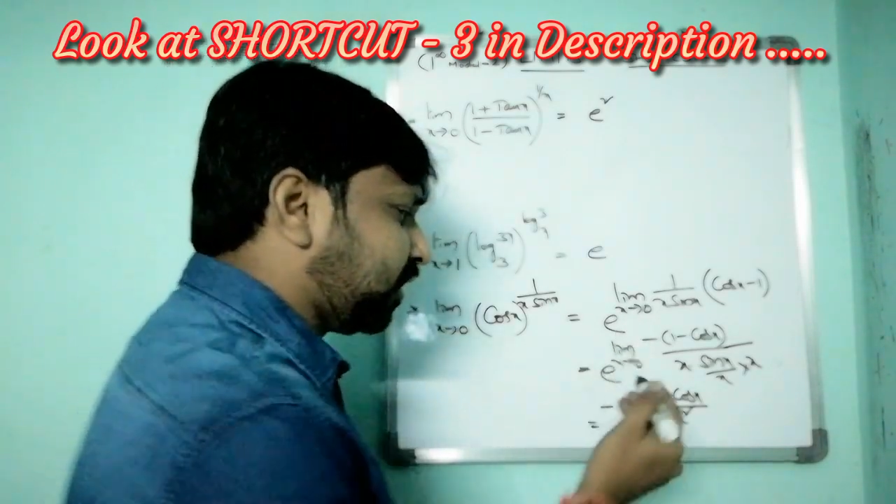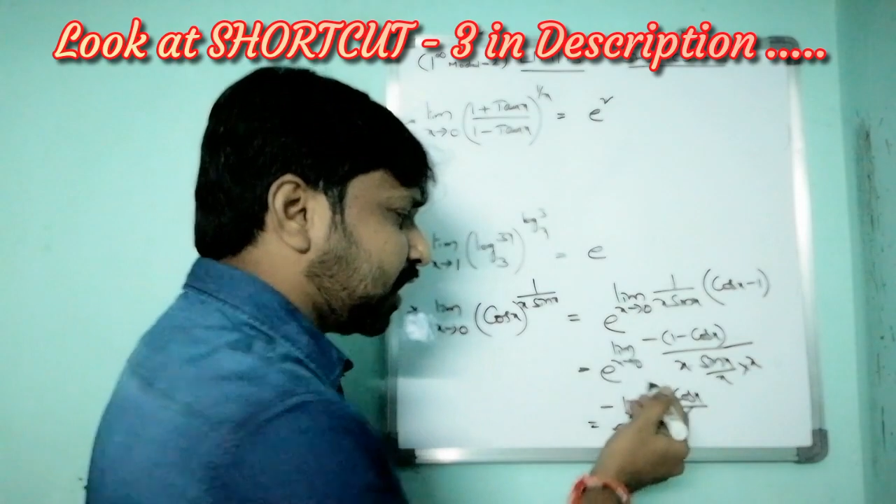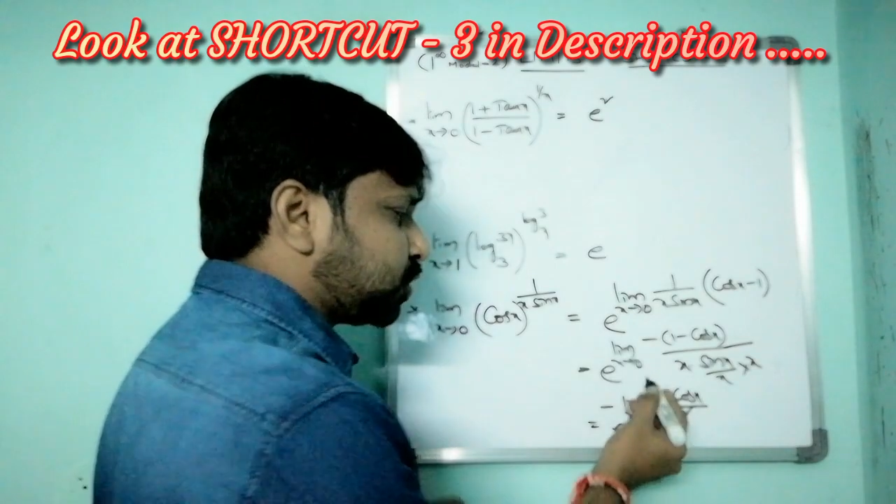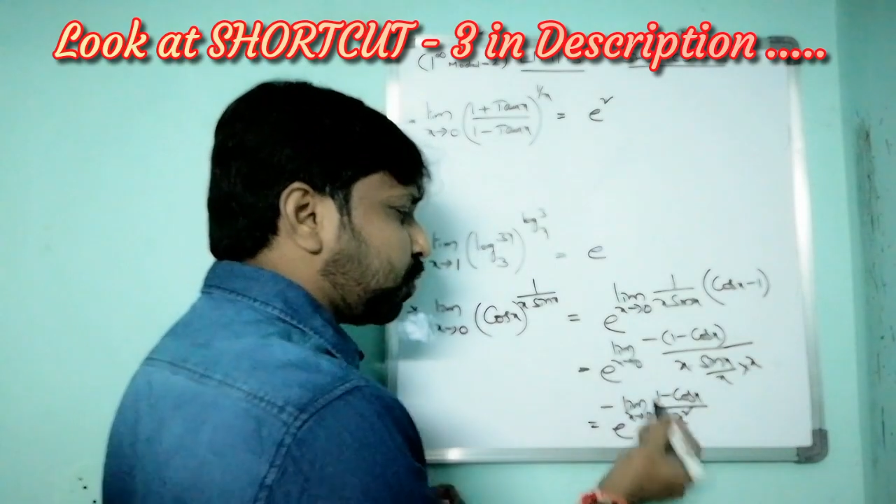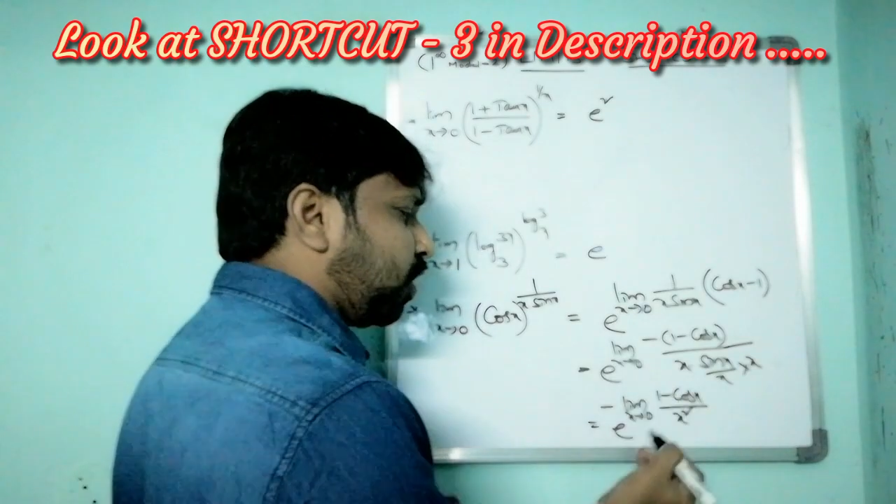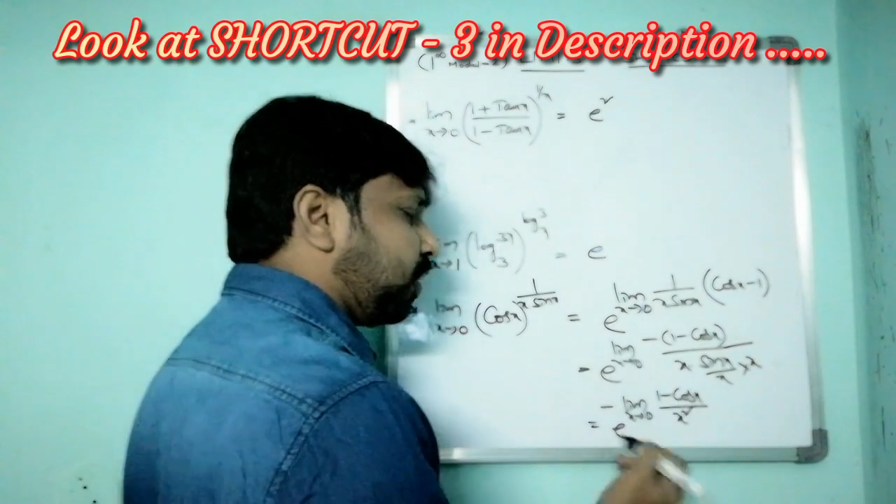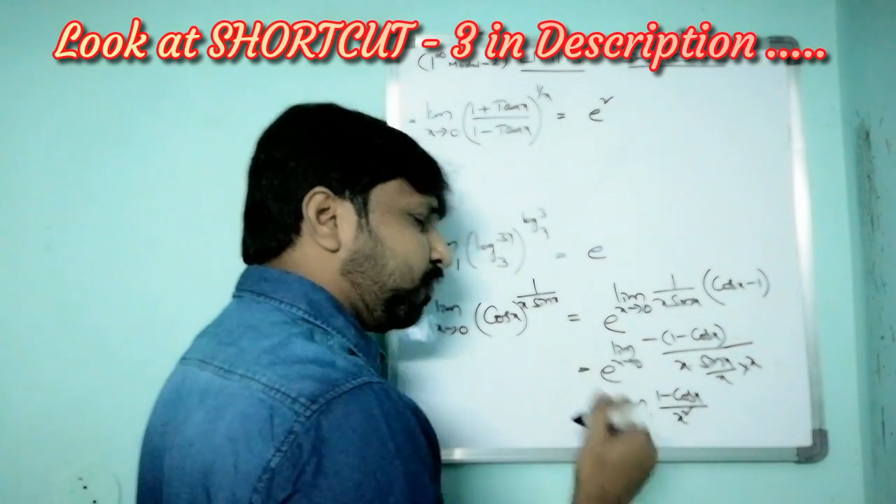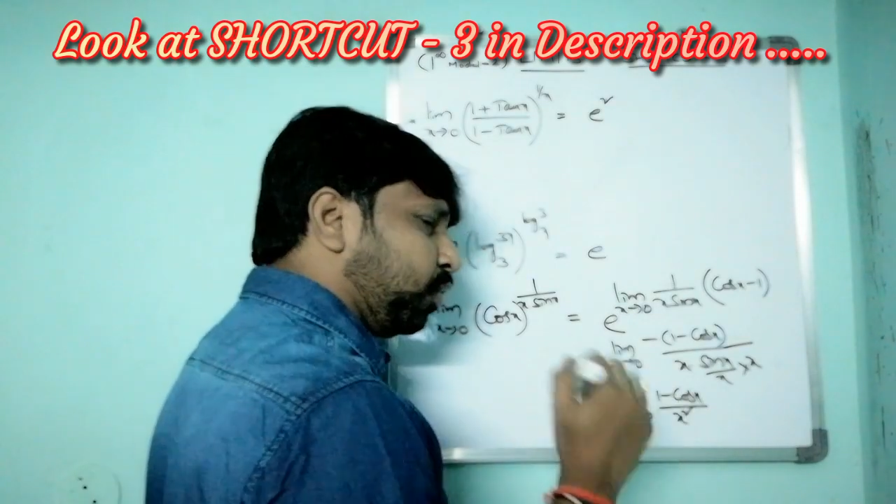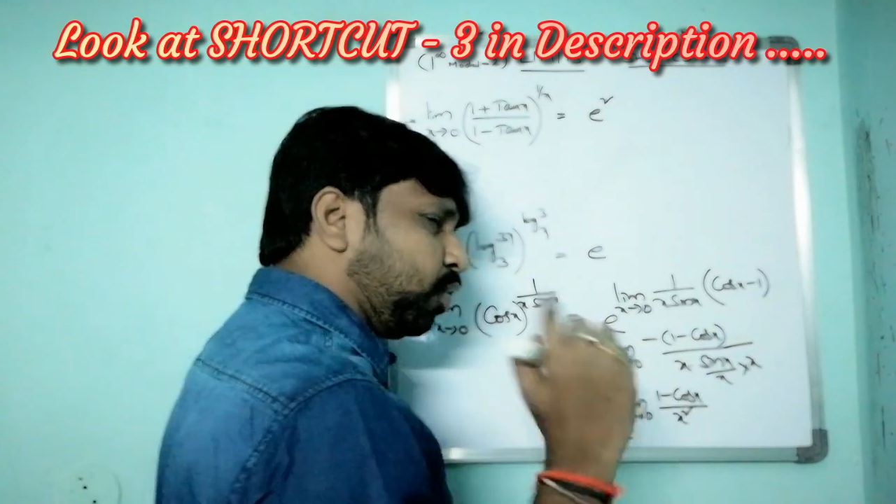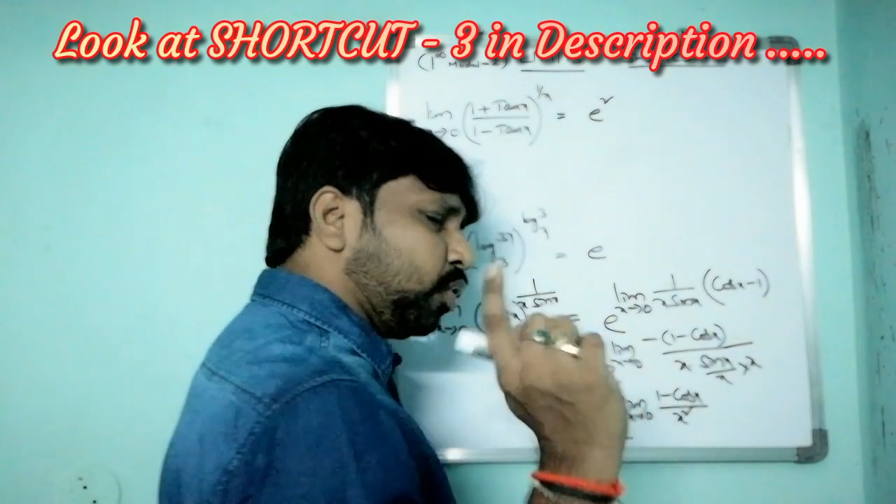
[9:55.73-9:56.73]
That's what,
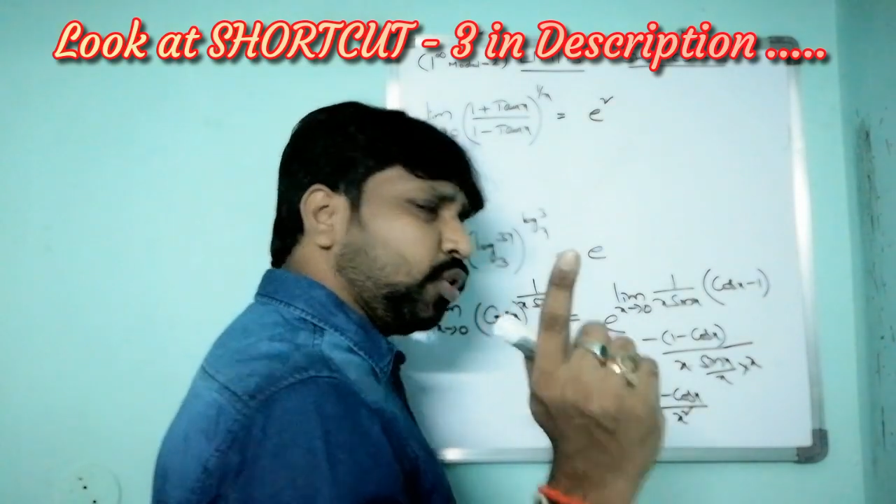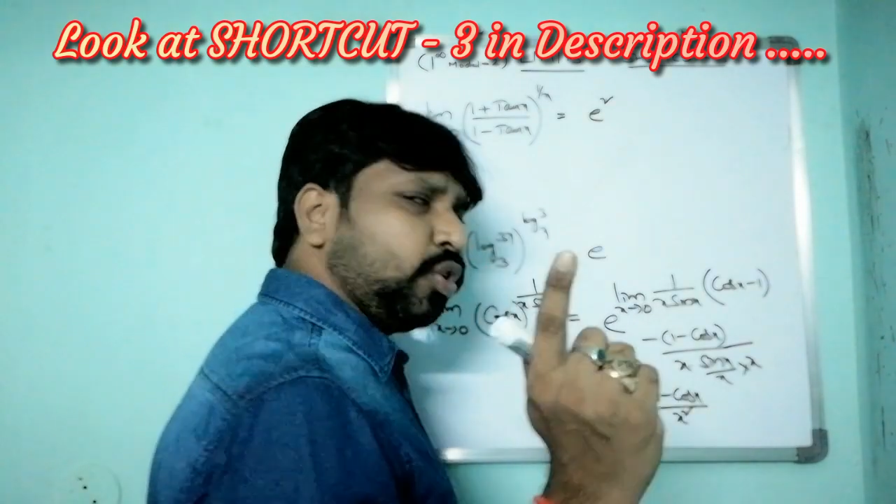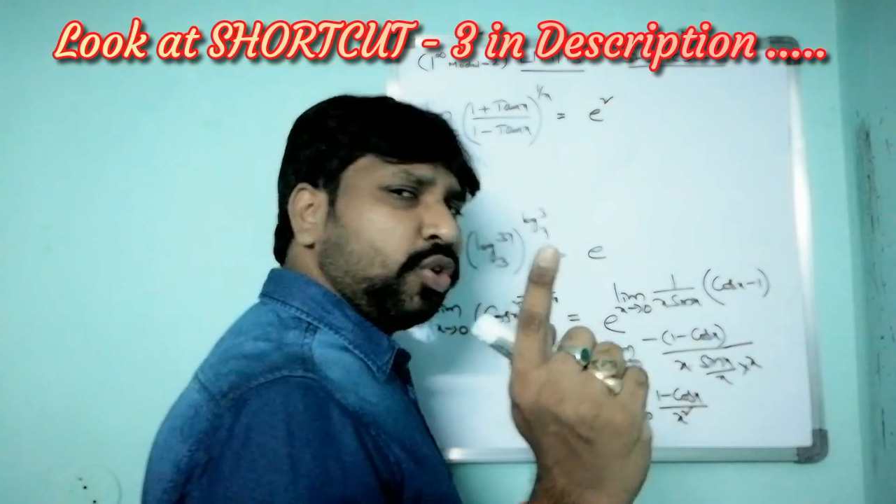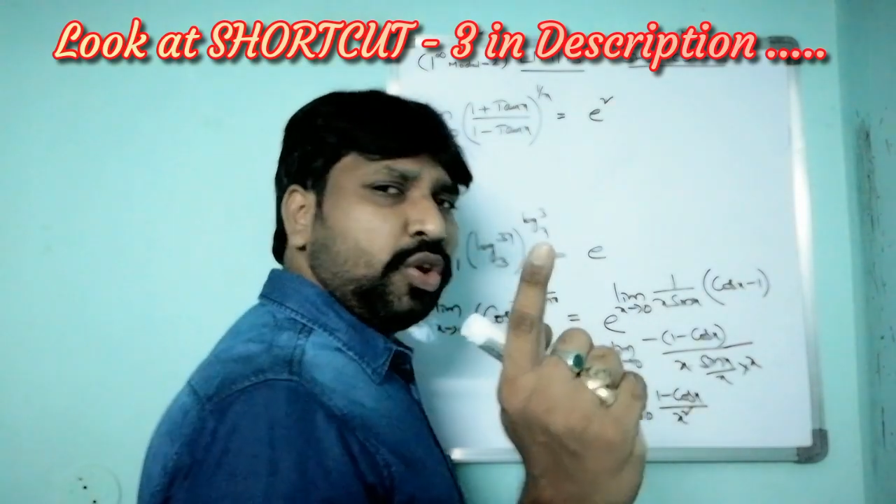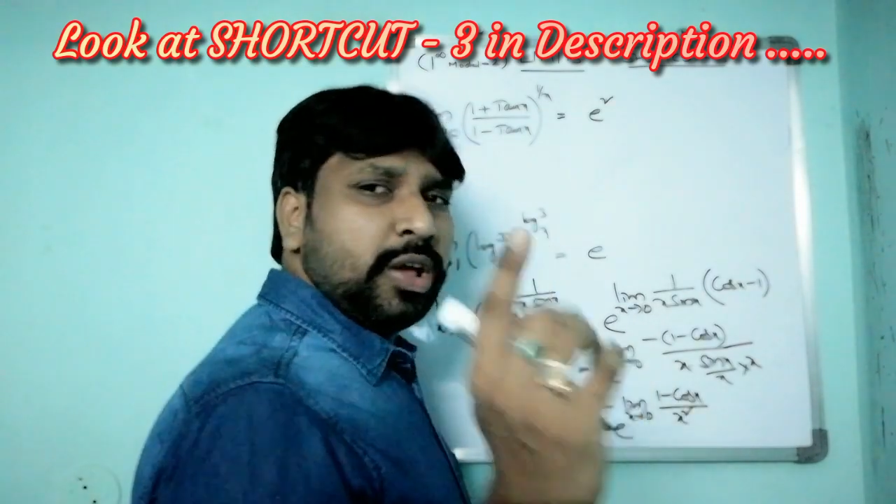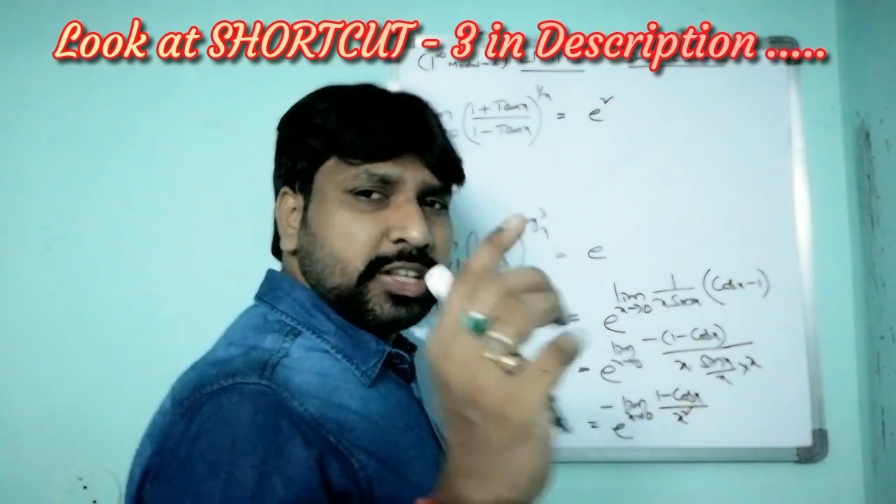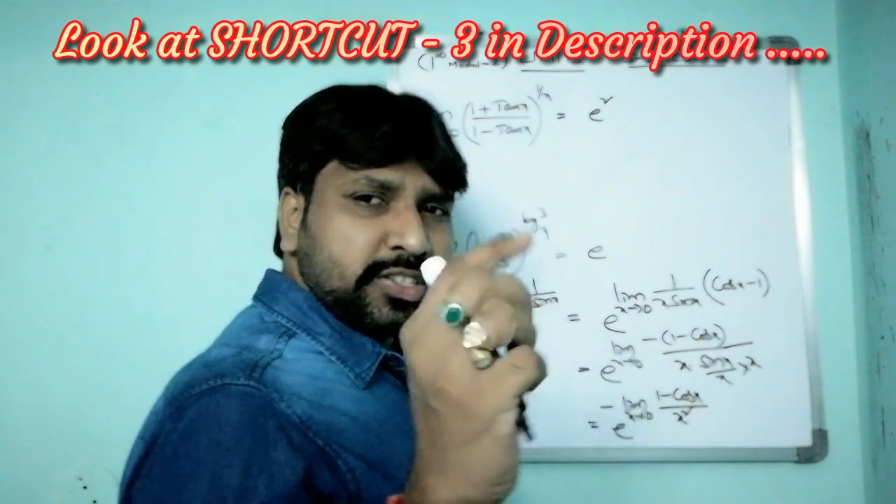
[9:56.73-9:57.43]
if you don't know,